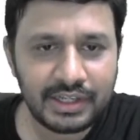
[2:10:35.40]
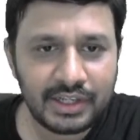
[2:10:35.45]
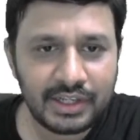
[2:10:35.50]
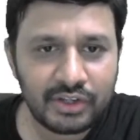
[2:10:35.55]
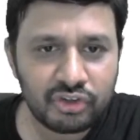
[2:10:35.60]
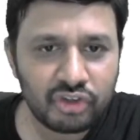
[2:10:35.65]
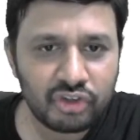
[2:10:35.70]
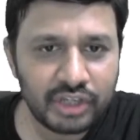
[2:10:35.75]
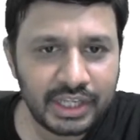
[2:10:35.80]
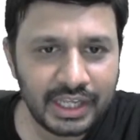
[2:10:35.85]

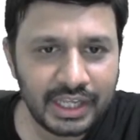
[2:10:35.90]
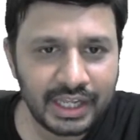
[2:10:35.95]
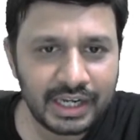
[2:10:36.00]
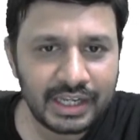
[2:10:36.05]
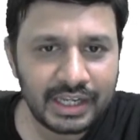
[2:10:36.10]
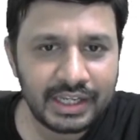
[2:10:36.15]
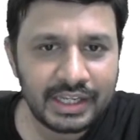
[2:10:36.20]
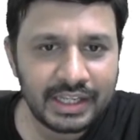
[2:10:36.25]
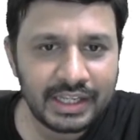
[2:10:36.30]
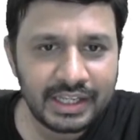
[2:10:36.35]
So here
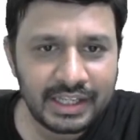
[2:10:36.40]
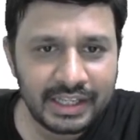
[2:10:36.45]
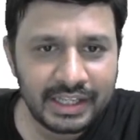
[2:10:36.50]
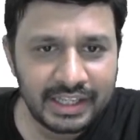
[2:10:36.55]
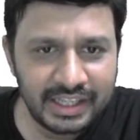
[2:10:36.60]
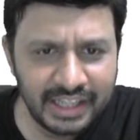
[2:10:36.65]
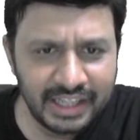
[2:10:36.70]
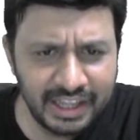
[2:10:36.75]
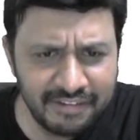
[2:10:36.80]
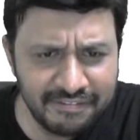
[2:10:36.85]

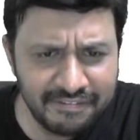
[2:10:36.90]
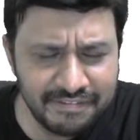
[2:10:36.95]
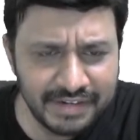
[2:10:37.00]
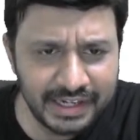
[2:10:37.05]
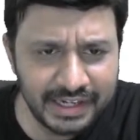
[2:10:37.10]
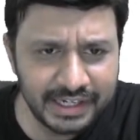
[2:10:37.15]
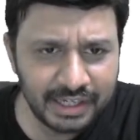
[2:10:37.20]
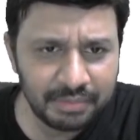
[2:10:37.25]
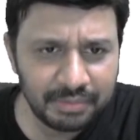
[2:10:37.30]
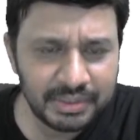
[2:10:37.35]

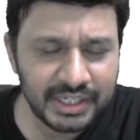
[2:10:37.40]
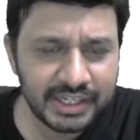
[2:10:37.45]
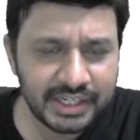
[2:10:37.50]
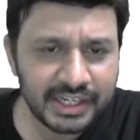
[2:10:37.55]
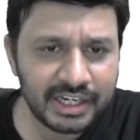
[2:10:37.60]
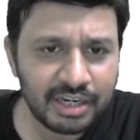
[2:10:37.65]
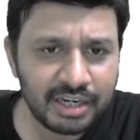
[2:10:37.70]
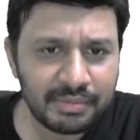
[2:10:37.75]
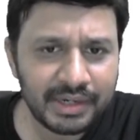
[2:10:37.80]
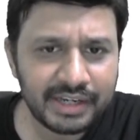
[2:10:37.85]
every term in the
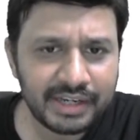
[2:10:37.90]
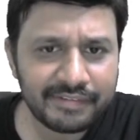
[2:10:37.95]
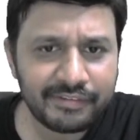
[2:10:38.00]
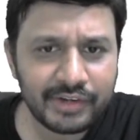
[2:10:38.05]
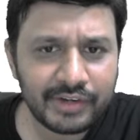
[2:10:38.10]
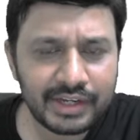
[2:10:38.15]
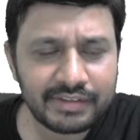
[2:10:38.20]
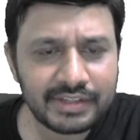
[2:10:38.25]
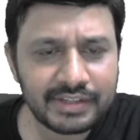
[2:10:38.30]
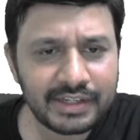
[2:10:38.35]
trigonometric
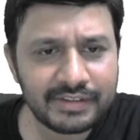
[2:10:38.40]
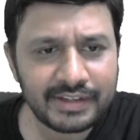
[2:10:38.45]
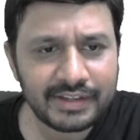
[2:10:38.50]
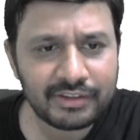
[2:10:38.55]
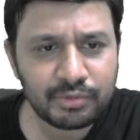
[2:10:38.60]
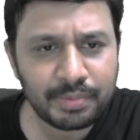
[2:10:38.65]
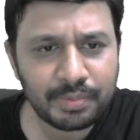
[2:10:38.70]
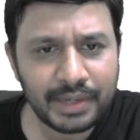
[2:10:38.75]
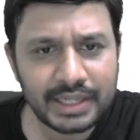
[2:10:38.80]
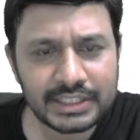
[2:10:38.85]
Fourier series
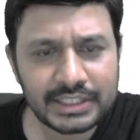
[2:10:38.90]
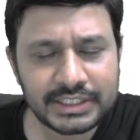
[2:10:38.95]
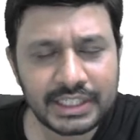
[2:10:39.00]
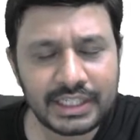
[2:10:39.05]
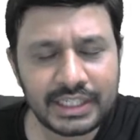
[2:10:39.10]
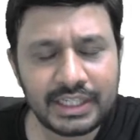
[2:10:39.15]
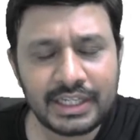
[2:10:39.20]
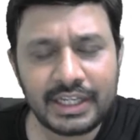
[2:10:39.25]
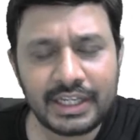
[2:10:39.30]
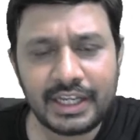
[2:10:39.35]
expansion,
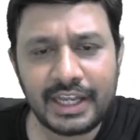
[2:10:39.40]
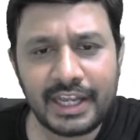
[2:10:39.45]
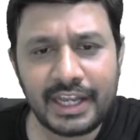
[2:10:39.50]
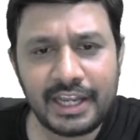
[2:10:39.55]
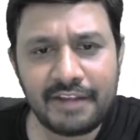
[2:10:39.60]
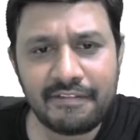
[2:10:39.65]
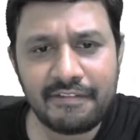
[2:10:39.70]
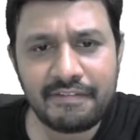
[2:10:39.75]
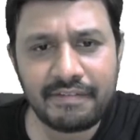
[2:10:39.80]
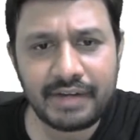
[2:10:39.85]

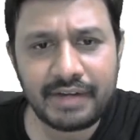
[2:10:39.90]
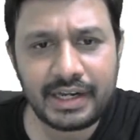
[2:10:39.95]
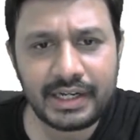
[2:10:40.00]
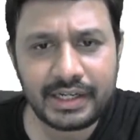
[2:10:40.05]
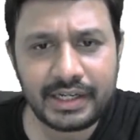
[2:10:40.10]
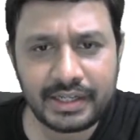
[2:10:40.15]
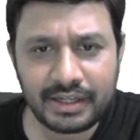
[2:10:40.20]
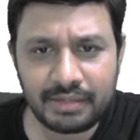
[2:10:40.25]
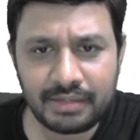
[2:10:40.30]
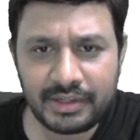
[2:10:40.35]
every
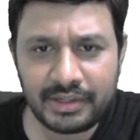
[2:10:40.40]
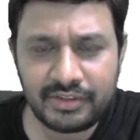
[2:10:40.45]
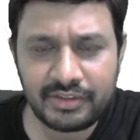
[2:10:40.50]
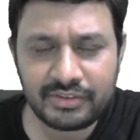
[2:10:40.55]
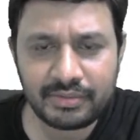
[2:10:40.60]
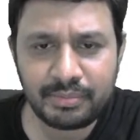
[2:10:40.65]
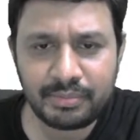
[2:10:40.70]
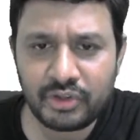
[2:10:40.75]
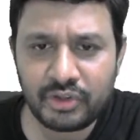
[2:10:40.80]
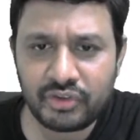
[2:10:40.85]
term is
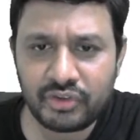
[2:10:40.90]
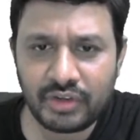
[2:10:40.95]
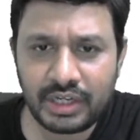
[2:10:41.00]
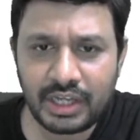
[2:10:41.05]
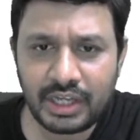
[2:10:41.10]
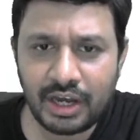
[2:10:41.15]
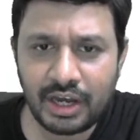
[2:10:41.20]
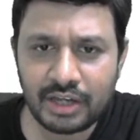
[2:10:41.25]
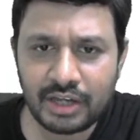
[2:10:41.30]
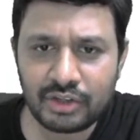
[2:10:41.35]
mutually
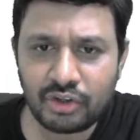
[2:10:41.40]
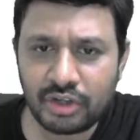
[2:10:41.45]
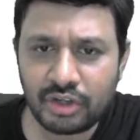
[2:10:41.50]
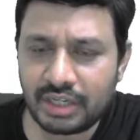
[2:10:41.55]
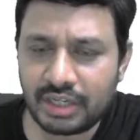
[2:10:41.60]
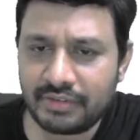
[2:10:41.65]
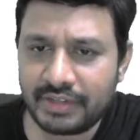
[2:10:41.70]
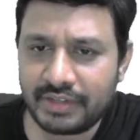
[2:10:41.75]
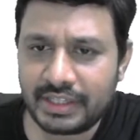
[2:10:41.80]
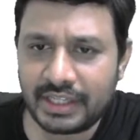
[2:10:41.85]

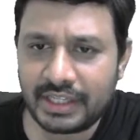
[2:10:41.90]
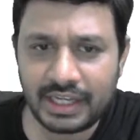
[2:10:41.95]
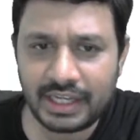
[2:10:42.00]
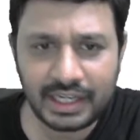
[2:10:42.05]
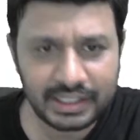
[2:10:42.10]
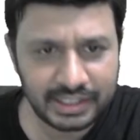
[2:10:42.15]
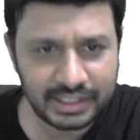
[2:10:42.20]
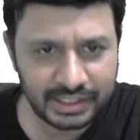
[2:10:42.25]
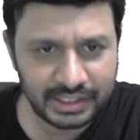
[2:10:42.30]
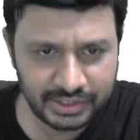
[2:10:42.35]
orthogonal with the
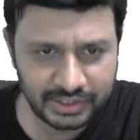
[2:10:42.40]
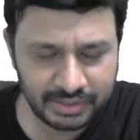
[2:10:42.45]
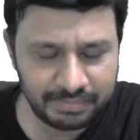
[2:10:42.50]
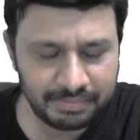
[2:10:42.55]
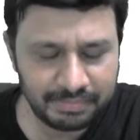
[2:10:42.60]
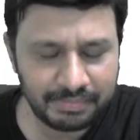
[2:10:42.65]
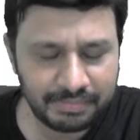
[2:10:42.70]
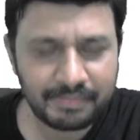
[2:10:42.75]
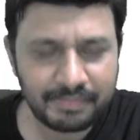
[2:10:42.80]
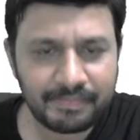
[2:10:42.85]
other term,
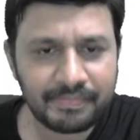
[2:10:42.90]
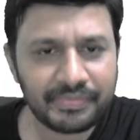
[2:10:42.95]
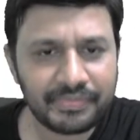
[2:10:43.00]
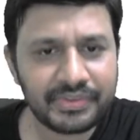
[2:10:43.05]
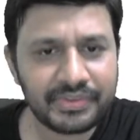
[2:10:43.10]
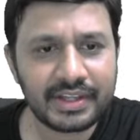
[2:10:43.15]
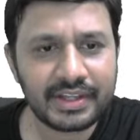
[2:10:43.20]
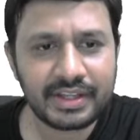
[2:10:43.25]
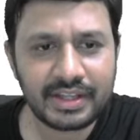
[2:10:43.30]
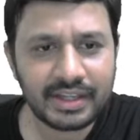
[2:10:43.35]

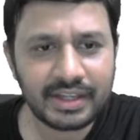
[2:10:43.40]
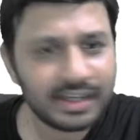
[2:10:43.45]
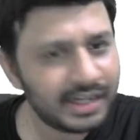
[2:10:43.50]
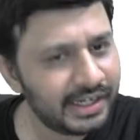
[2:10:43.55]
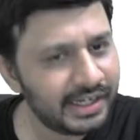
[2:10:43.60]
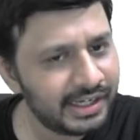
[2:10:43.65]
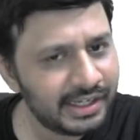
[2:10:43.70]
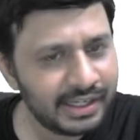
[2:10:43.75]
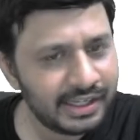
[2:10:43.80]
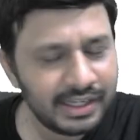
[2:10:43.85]

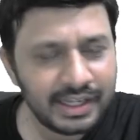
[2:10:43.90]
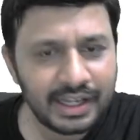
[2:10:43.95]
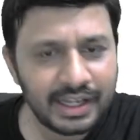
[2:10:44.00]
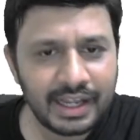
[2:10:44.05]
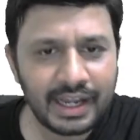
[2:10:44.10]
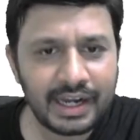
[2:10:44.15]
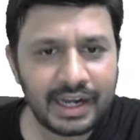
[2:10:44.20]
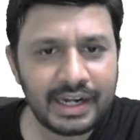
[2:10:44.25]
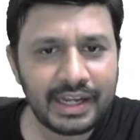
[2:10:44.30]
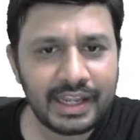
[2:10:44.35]
right?
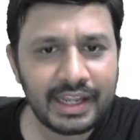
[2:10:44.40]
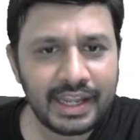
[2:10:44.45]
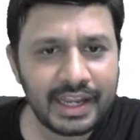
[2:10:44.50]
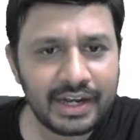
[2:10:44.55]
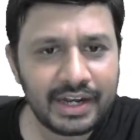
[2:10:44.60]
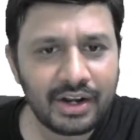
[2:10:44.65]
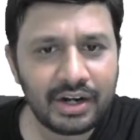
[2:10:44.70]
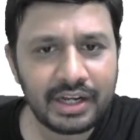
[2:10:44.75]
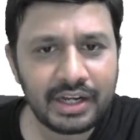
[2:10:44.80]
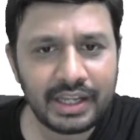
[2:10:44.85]
And
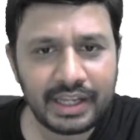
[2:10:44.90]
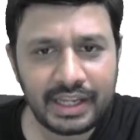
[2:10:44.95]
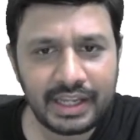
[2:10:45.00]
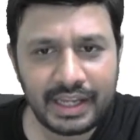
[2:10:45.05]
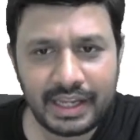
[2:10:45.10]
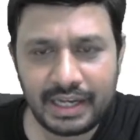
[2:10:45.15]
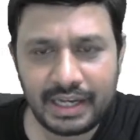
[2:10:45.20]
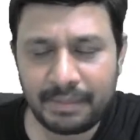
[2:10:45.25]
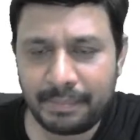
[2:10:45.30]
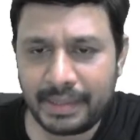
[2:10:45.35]
A0,
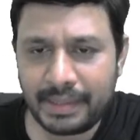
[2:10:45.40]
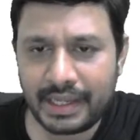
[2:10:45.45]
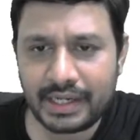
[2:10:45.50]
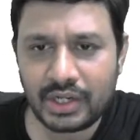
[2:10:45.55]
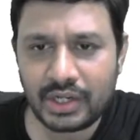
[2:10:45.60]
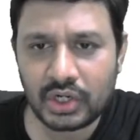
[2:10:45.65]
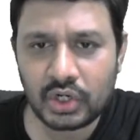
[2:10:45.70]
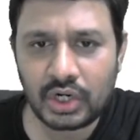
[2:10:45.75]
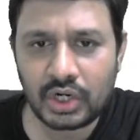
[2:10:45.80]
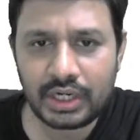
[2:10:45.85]
AN, BN
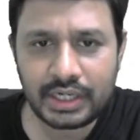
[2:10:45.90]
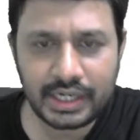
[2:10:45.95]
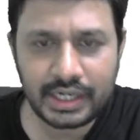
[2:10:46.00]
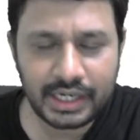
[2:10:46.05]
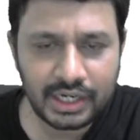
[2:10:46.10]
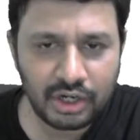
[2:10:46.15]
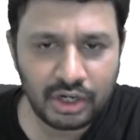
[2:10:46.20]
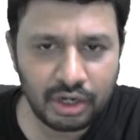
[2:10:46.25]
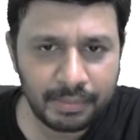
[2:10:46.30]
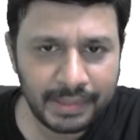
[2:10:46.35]
are called
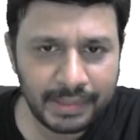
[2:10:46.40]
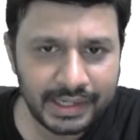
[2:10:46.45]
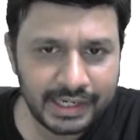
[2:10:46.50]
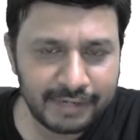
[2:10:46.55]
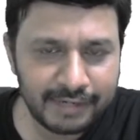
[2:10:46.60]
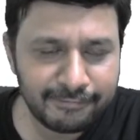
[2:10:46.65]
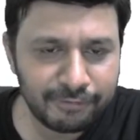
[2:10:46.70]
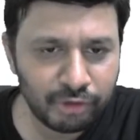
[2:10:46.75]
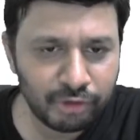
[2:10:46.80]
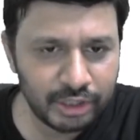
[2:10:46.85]

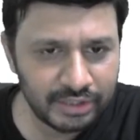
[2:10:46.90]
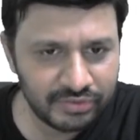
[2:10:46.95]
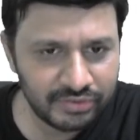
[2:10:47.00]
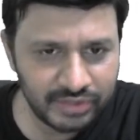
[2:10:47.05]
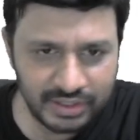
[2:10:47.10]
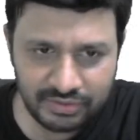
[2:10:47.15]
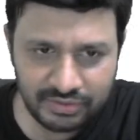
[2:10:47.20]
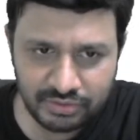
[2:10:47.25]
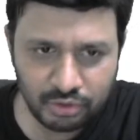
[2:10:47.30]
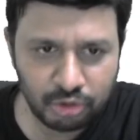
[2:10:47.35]
trigonometric Fourier
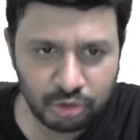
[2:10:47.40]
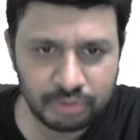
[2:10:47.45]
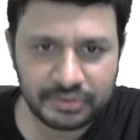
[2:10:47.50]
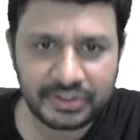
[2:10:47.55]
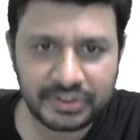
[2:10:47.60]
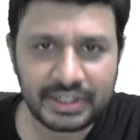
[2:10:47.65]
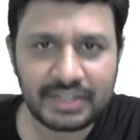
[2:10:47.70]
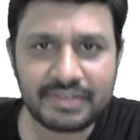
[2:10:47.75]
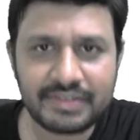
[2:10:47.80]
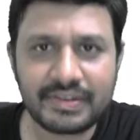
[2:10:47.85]
series
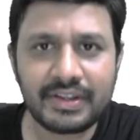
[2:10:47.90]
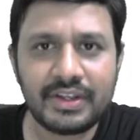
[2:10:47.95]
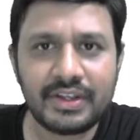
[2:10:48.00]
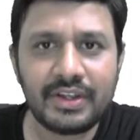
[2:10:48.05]
coefficients.